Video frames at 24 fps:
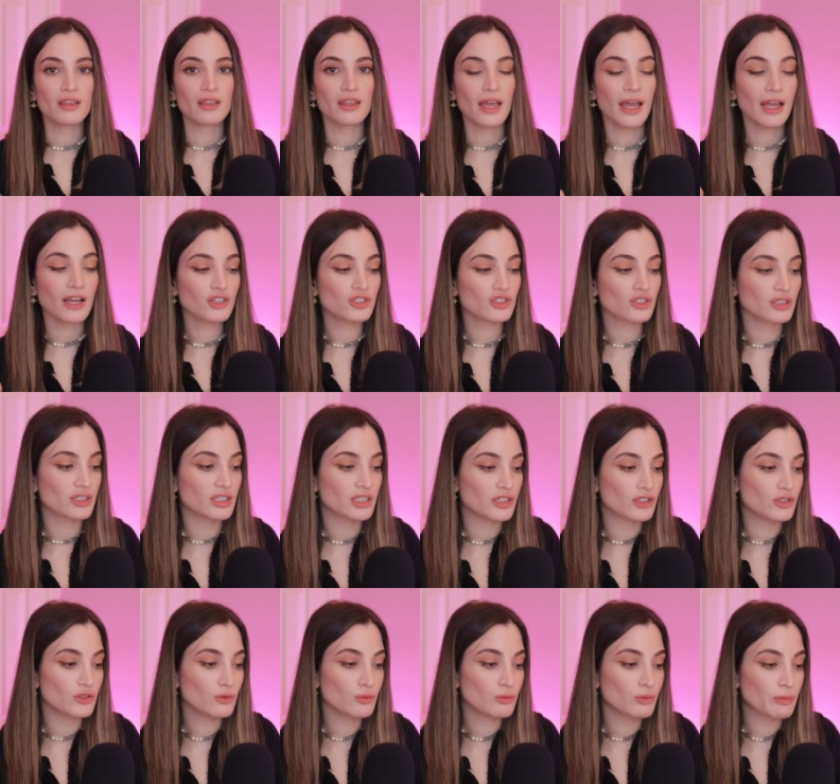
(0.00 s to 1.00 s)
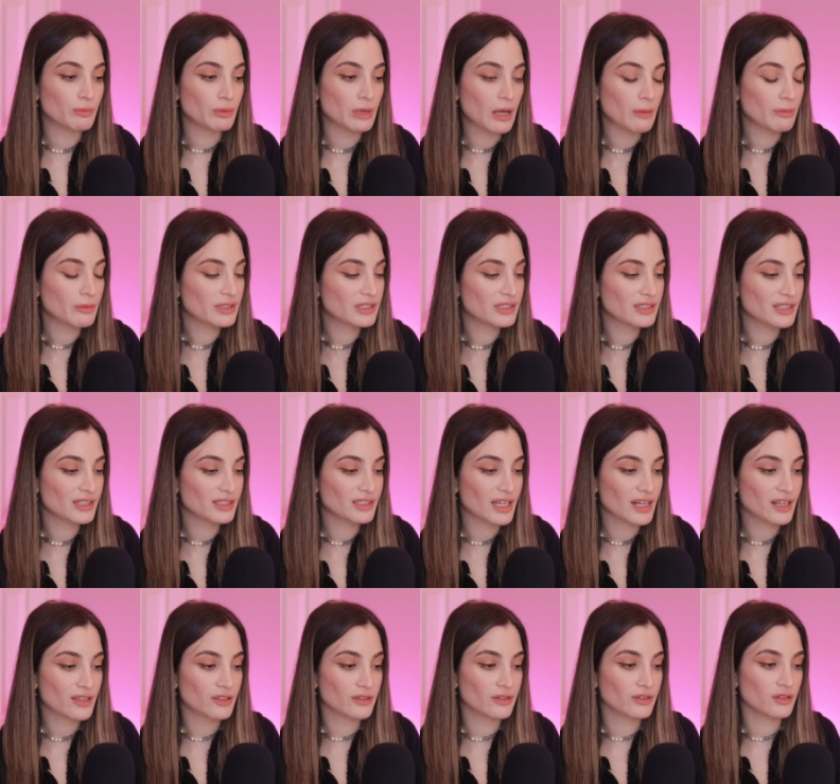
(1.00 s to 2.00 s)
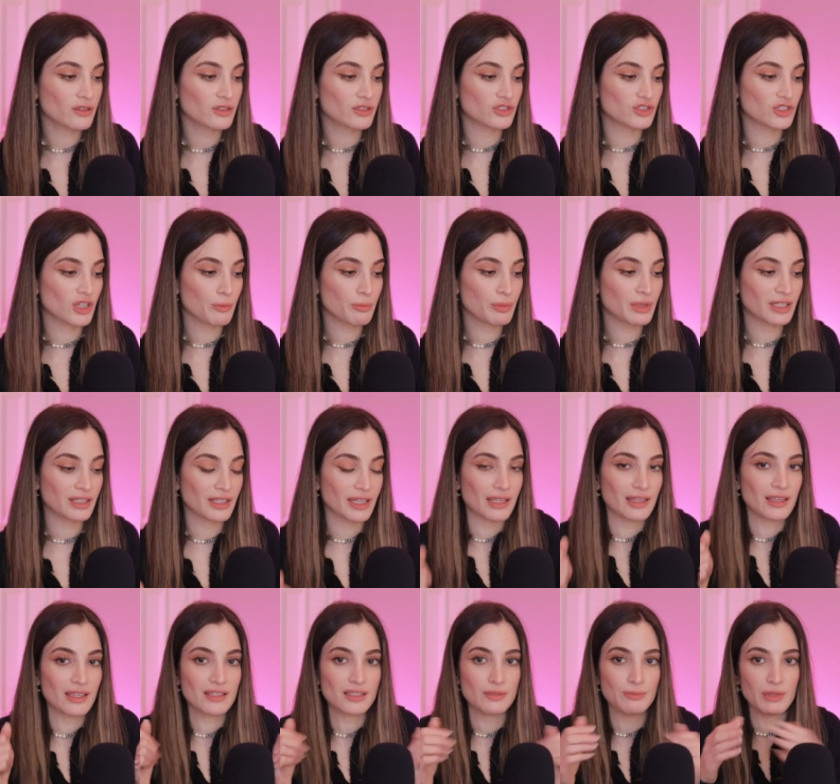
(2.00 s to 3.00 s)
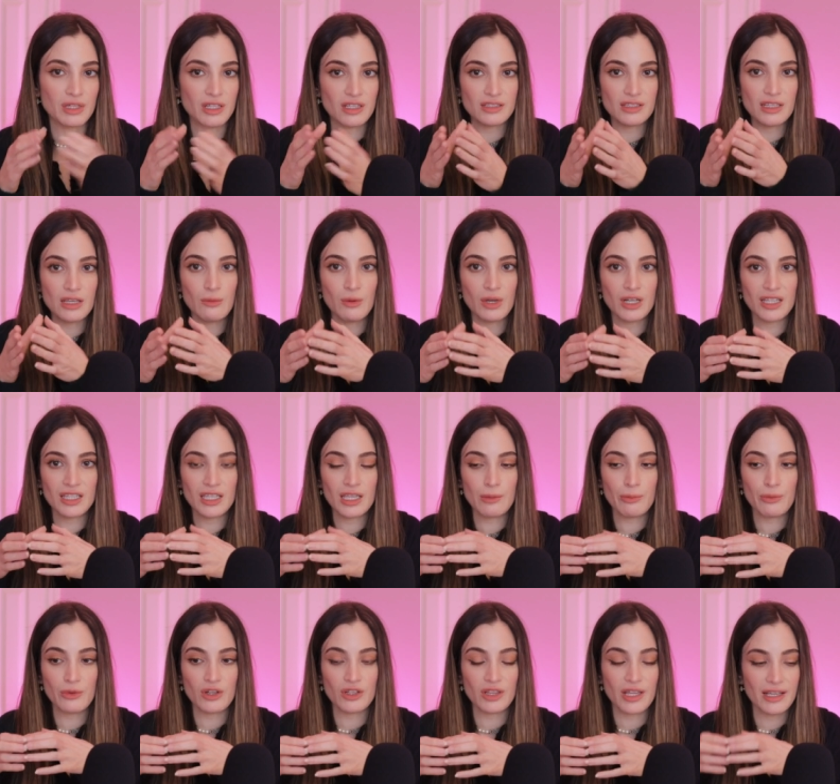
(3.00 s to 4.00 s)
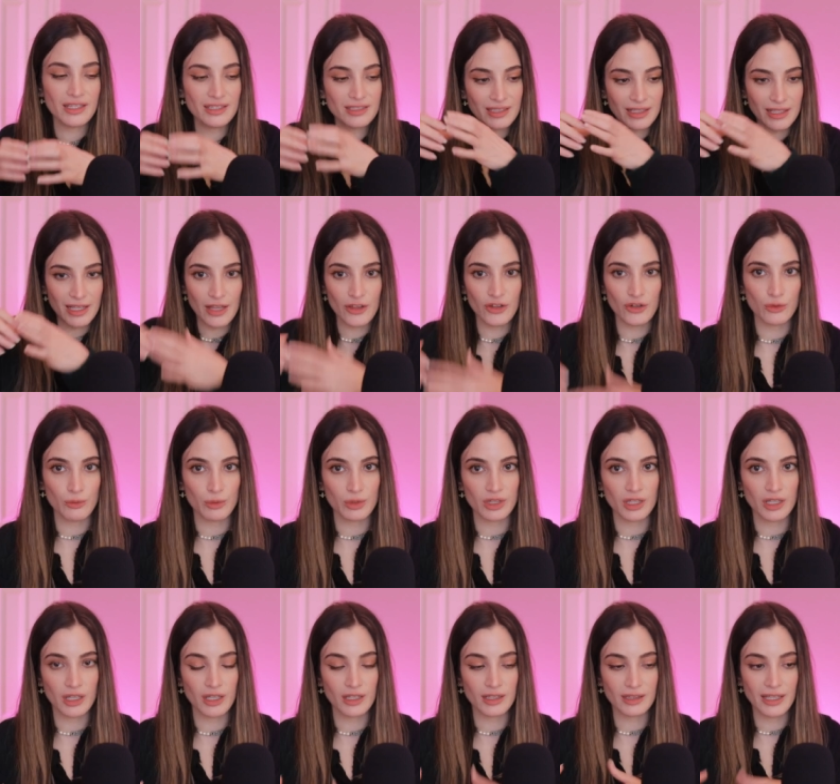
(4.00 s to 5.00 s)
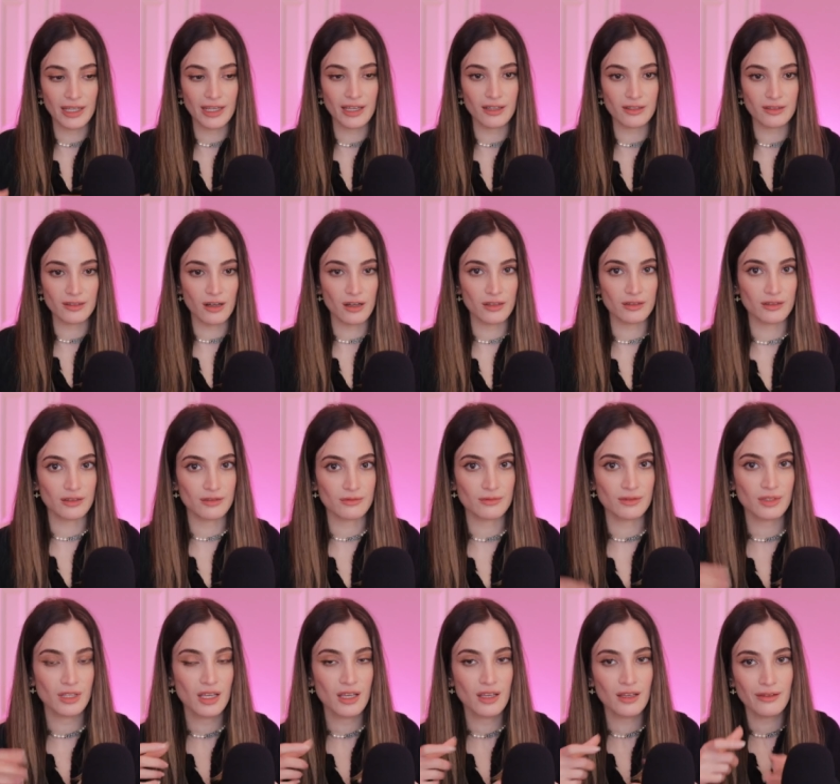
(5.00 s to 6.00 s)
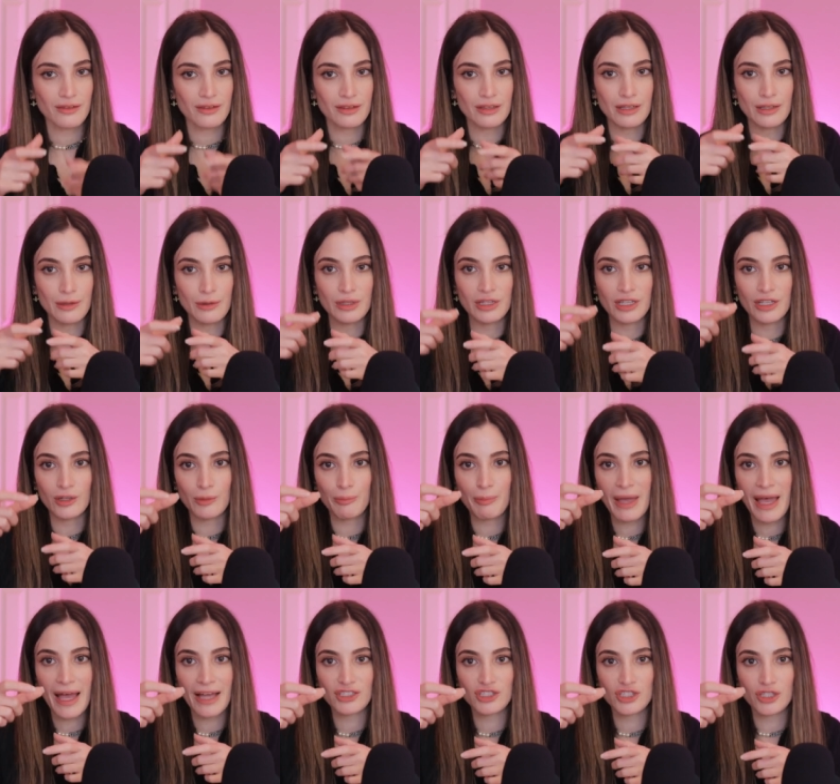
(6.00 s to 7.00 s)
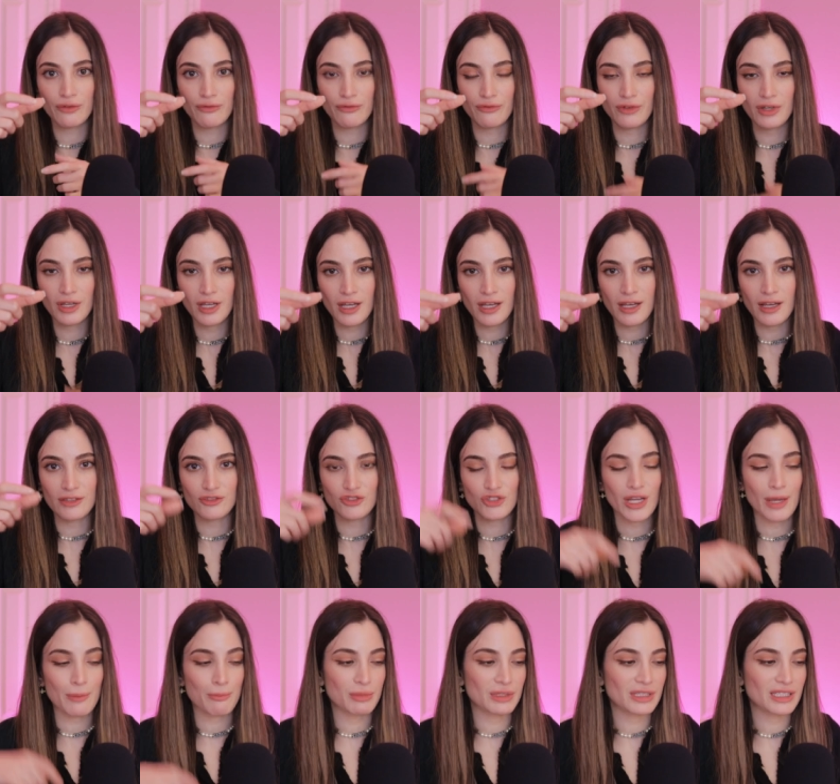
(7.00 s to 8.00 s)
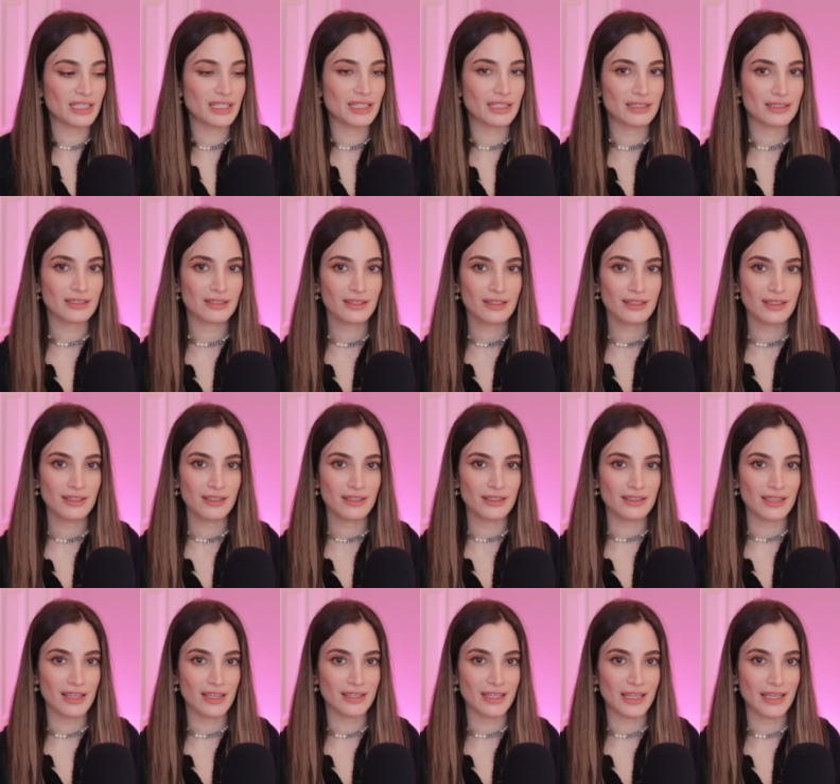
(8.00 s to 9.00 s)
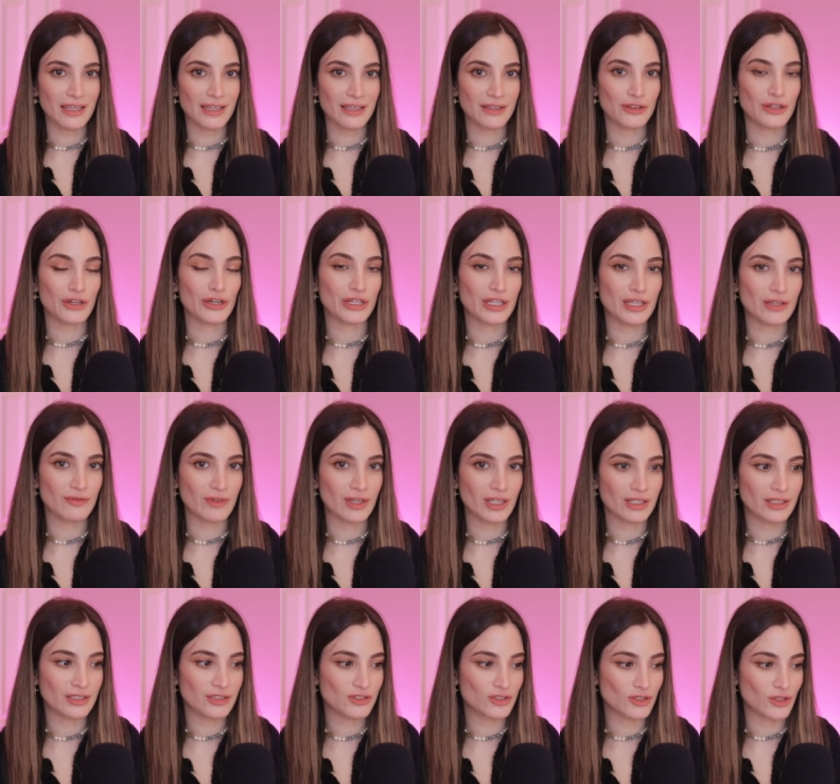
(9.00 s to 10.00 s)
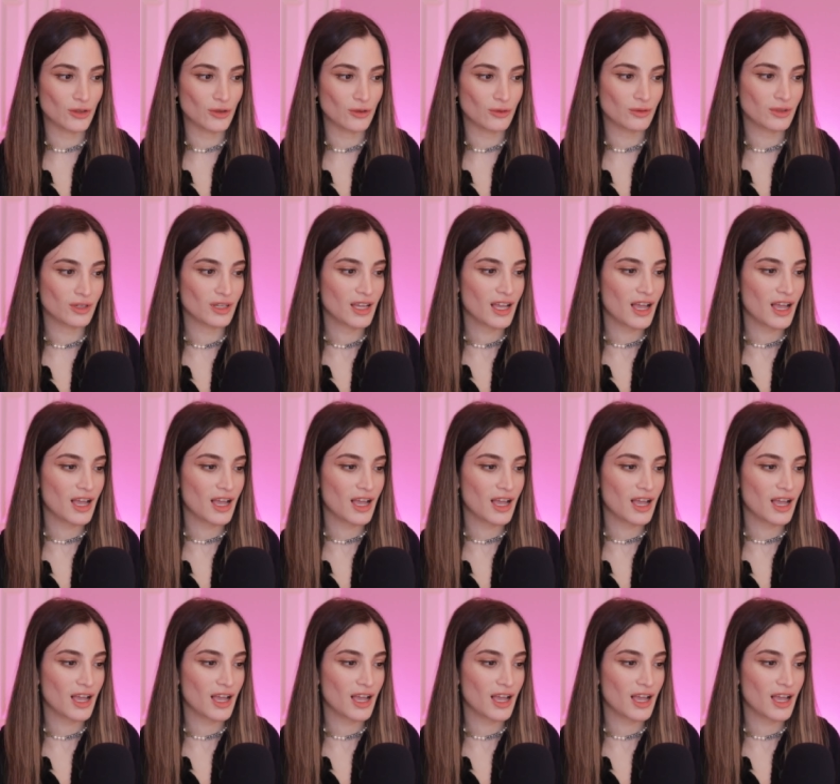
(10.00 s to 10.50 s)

actually you will probably see a lot of the girls jumping like this because they want to keep their legs together when they land on the the little patch of trampoline that they they're given. So